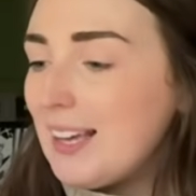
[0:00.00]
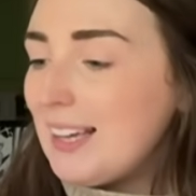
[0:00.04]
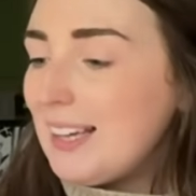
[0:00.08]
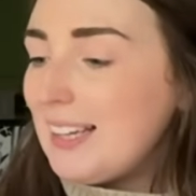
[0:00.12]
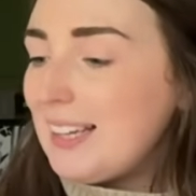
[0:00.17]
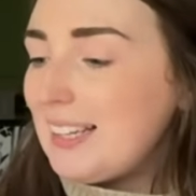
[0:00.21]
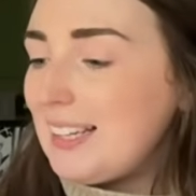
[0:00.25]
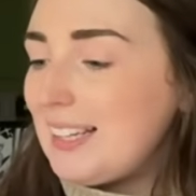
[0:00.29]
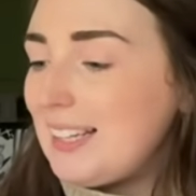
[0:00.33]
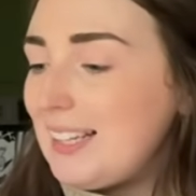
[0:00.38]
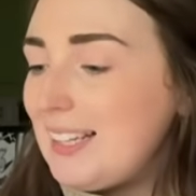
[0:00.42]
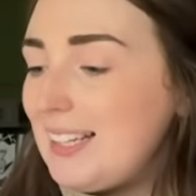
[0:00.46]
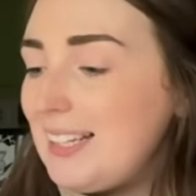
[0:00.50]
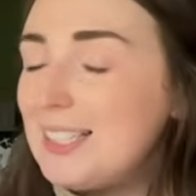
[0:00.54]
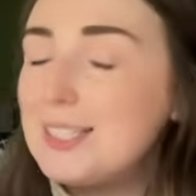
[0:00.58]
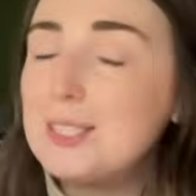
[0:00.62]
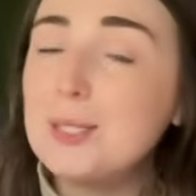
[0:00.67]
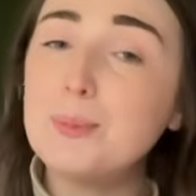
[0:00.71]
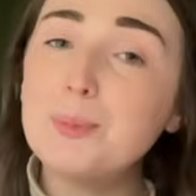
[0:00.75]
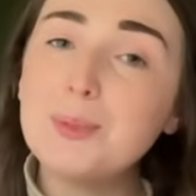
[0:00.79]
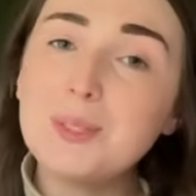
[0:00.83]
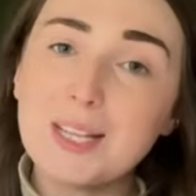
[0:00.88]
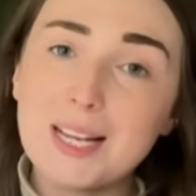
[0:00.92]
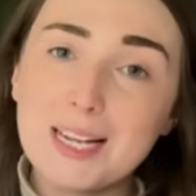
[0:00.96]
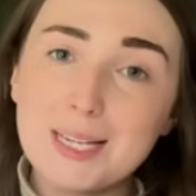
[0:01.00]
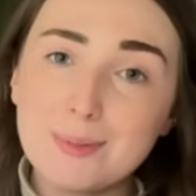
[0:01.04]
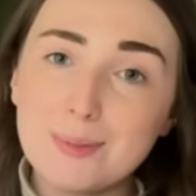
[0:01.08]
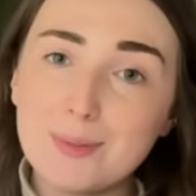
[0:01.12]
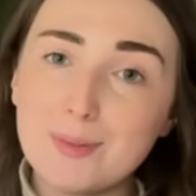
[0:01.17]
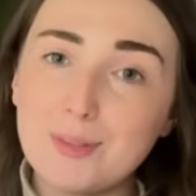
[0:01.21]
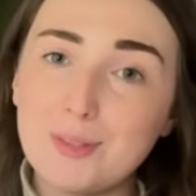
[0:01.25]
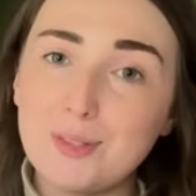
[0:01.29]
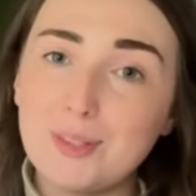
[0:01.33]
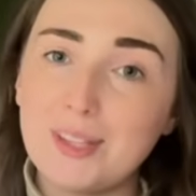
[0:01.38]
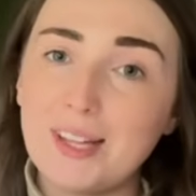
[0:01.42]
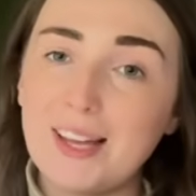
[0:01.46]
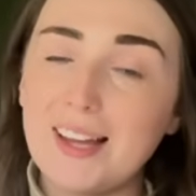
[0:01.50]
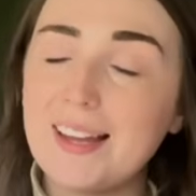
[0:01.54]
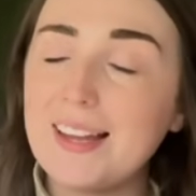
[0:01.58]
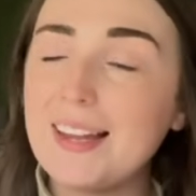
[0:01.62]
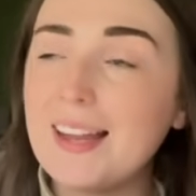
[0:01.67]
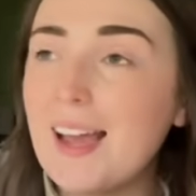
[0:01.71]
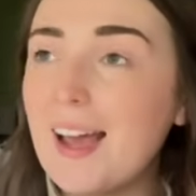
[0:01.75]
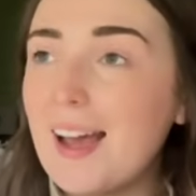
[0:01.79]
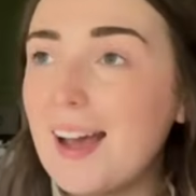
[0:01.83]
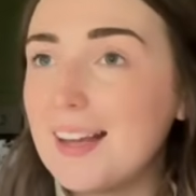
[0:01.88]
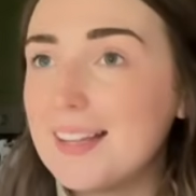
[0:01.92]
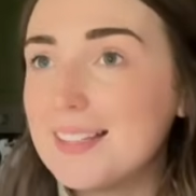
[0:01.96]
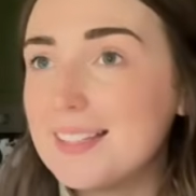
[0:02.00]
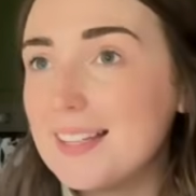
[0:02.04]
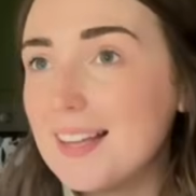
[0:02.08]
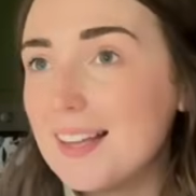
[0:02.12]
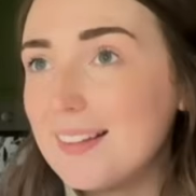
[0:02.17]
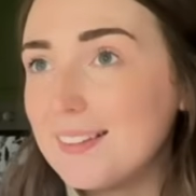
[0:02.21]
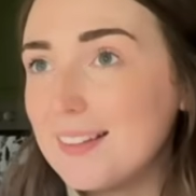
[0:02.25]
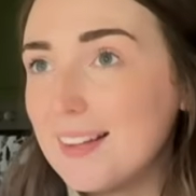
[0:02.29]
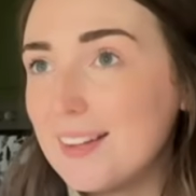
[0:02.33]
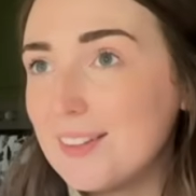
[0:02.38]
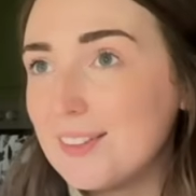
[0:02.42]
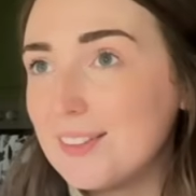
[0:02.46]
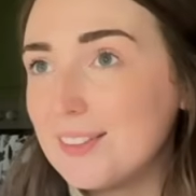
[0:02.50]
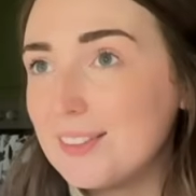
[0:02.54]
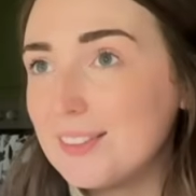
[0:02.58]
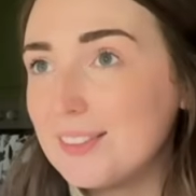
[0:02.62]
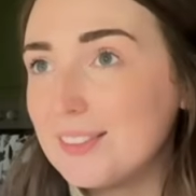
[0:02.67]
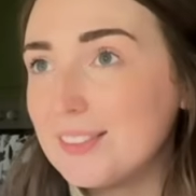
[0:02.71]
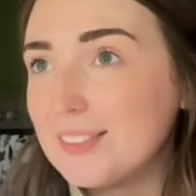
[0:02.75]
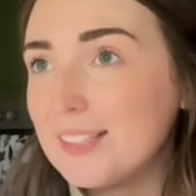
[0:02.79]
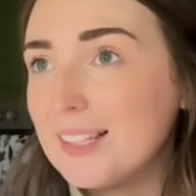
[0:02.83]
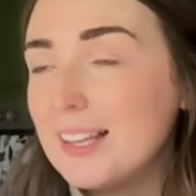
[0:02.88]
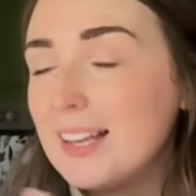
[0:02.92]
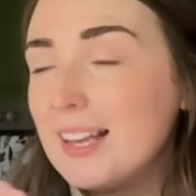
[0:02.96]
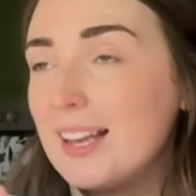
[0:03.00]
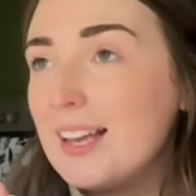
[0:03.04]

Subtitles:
He's obsessed with Nuala. He has a little